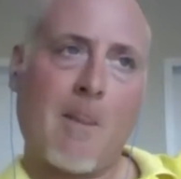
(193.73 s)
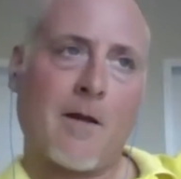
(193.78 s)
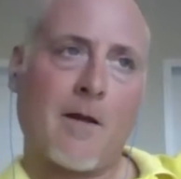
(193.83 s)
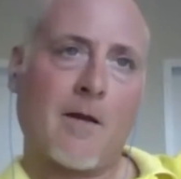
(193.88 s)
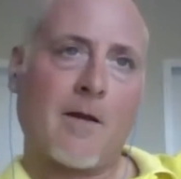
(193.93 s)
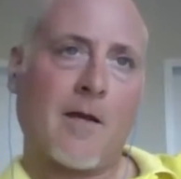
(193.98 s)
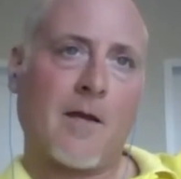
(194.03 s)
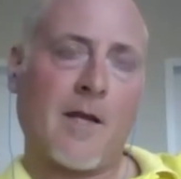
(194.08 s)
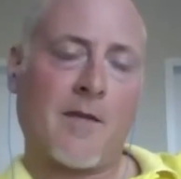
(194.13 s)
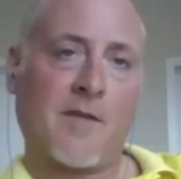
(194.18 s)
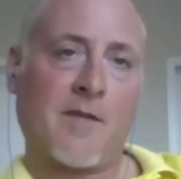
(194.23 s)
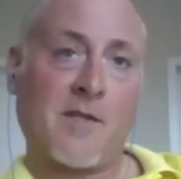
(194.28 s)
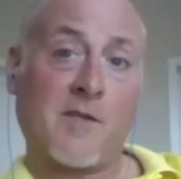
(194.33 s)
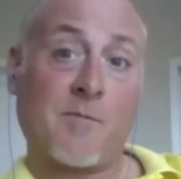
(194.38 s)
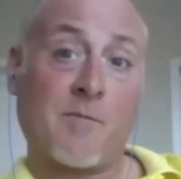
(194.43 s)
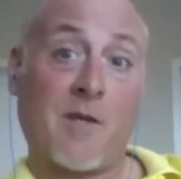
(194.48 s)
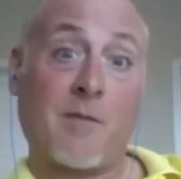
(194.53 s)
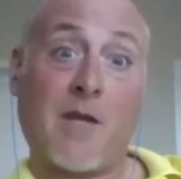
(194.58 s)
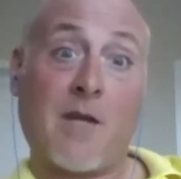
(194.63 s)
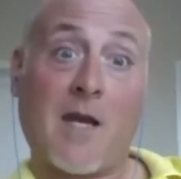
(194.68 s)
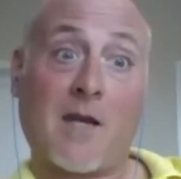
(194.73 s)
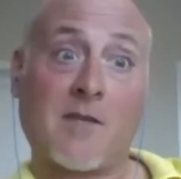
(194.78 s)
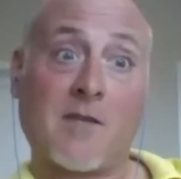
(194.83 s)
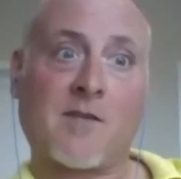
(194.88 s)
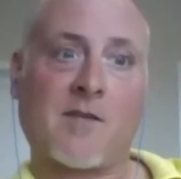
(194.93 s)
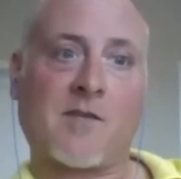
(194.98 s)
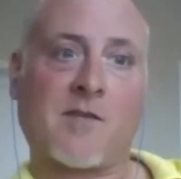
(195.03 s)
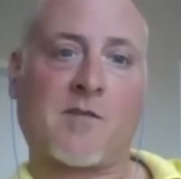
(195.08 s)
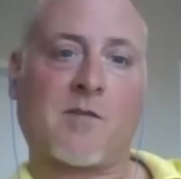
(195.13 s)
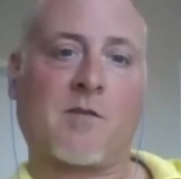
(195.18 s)
in these PBX
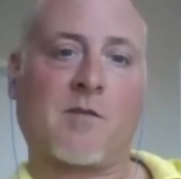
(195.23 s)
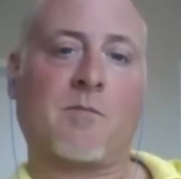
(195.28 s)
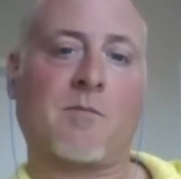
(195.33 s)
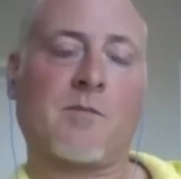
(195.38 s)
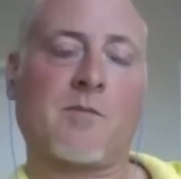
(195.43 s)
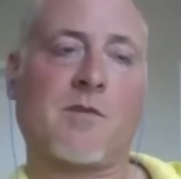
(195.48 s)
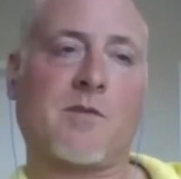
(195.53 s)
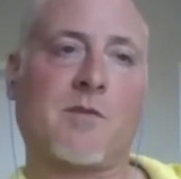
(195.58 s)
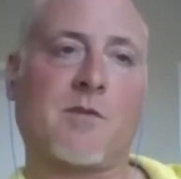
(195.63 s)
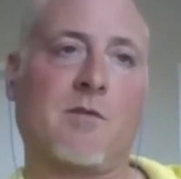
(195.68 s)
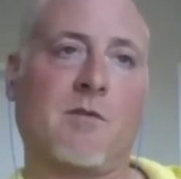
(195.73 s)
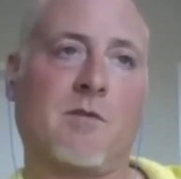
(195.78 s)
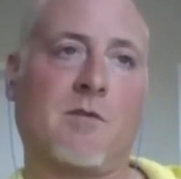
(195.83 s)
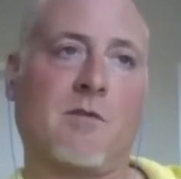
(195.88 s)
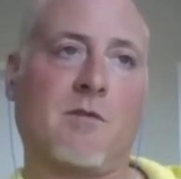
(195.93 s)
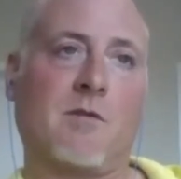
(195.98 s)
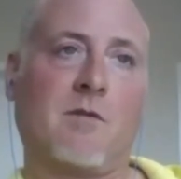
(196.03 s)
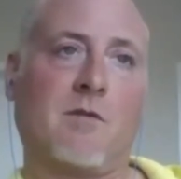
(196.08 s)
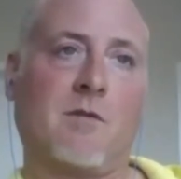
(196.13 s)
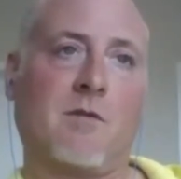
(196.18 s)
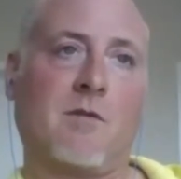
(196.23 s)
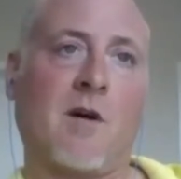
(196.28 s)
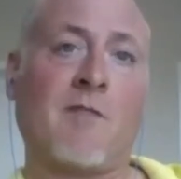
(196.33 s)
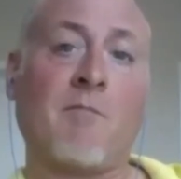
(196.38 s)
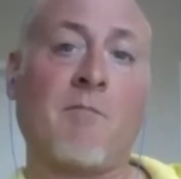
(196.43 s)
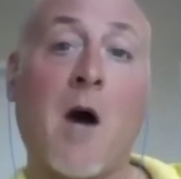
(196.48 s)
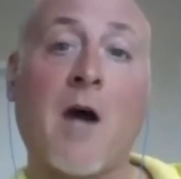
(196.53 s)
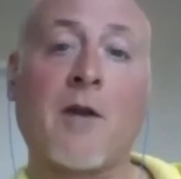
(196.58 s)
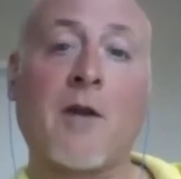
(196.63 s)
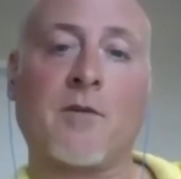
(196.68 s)
systems of
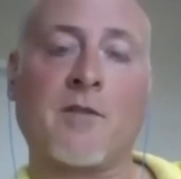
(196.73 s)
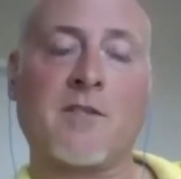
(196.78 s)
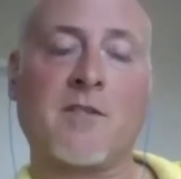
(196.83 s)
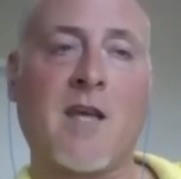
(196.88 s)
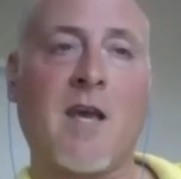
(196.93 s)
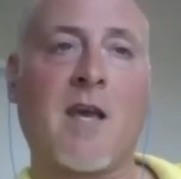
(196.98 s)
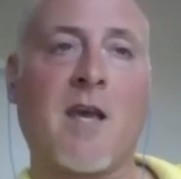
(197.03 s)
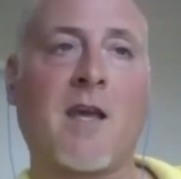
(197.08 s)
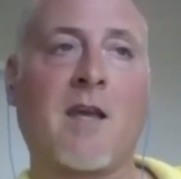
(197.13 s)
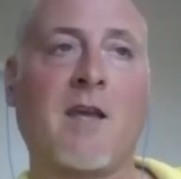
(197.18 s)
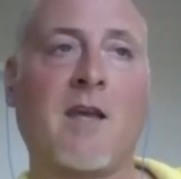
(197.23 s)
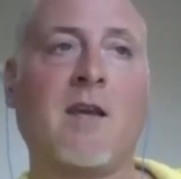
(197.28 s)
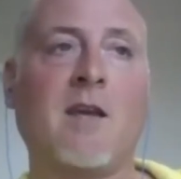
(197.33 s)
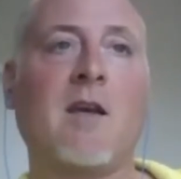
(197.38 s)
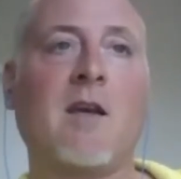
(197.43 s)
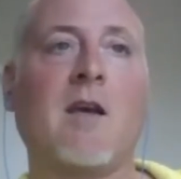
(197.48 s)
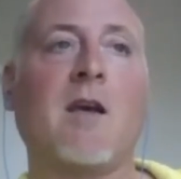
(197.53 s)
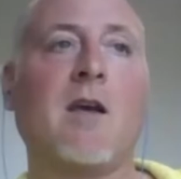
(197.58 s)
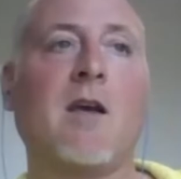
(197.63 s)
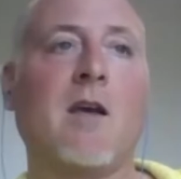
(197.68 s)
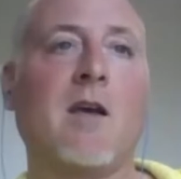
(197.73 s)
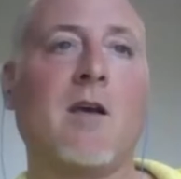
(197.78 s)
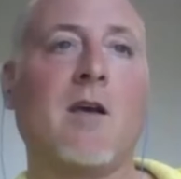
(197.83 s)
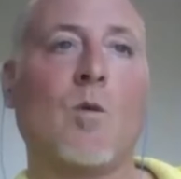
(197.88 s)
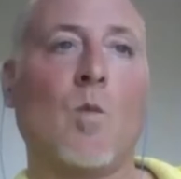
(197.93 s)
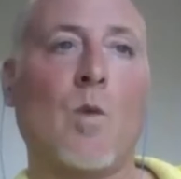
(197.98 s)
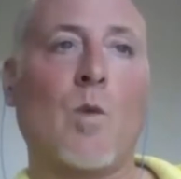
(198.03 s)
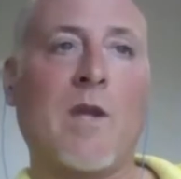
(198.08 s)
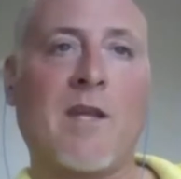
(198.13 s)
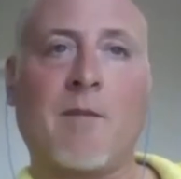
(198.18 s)
modern day,
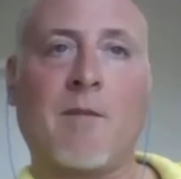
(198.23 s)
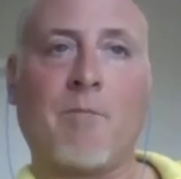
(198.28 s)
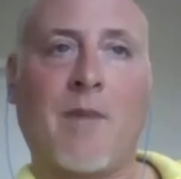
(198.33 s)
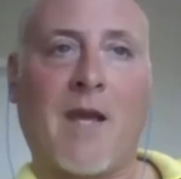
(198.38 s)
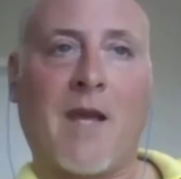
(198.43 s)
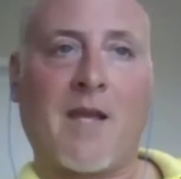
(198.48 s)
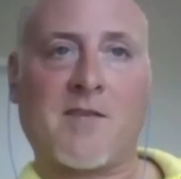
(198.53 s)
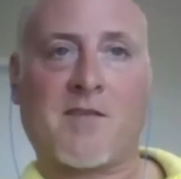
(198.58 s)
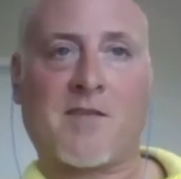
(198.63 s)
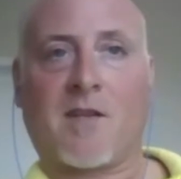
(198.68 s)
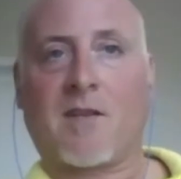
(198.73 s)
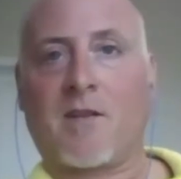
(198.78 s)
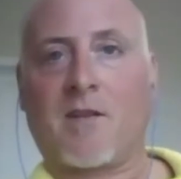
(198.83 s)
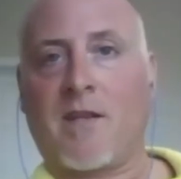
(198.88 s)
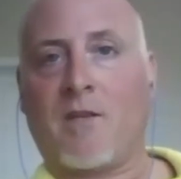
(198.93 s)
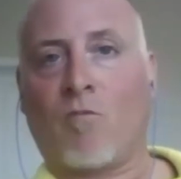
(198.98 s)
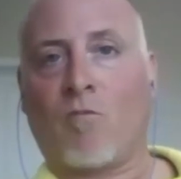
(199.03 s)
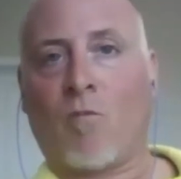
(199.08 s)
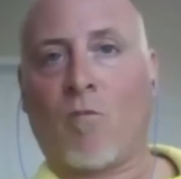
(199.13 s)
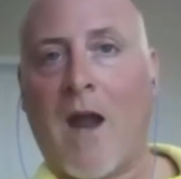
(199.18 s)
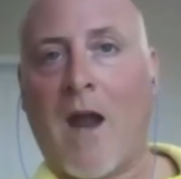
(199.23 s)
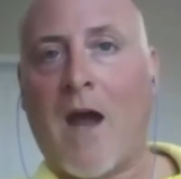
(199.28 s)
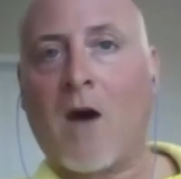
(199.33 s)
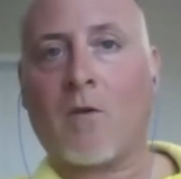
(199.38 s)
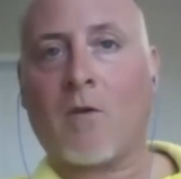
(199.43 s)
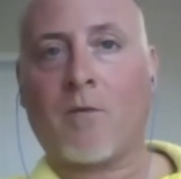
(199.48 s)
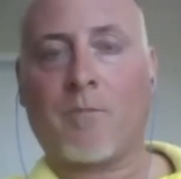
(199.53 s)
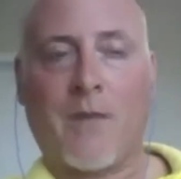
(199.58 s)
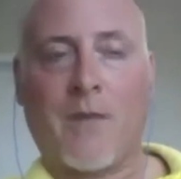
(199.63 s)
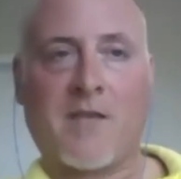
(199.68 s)
we can basically
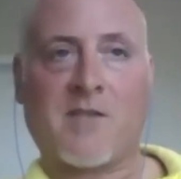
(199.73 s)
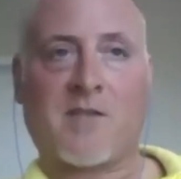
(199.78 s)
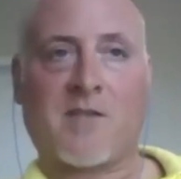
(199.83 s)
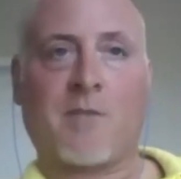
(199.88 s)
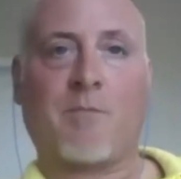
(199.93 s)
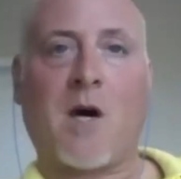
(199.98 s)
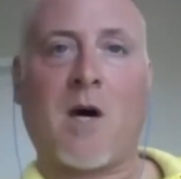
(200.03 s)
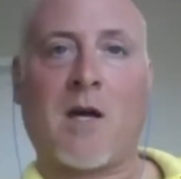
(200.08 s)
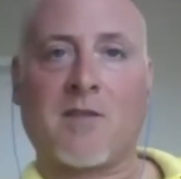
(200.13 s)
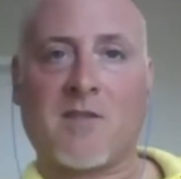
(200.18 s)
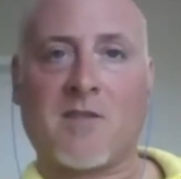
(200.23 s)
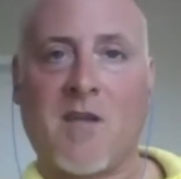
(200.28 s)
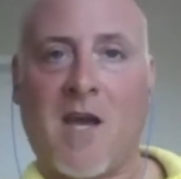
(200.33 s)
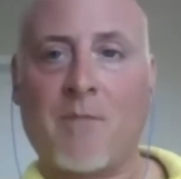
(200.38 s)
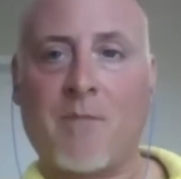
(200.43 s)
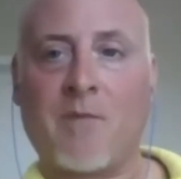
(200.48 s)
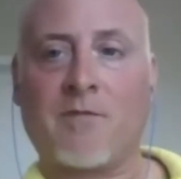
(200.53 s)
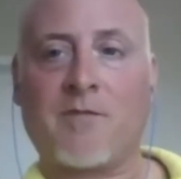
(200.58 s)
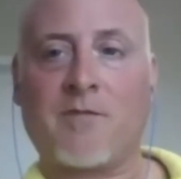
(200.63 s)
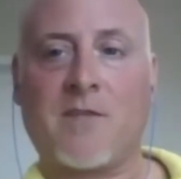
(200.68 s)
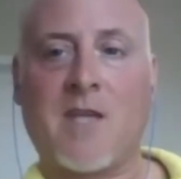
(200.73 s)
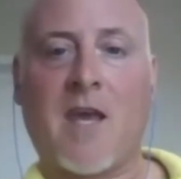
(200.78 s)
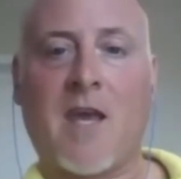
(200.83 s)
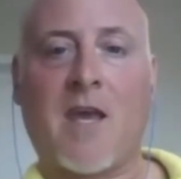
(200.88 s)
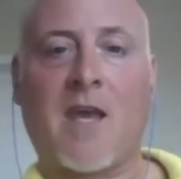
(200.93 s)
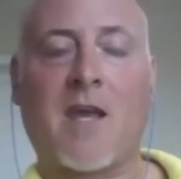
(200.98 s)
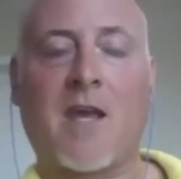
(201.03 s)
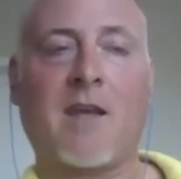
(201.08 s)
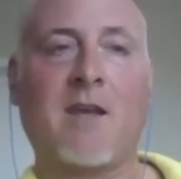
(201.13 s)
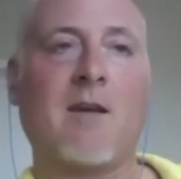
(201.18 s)
route based upon time of
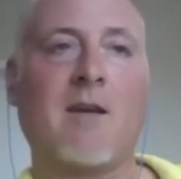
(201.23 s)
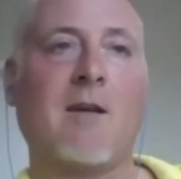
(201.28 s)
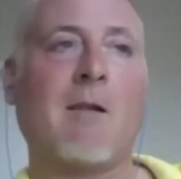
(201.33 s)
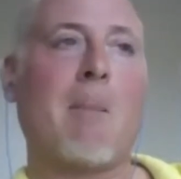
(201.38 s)
day,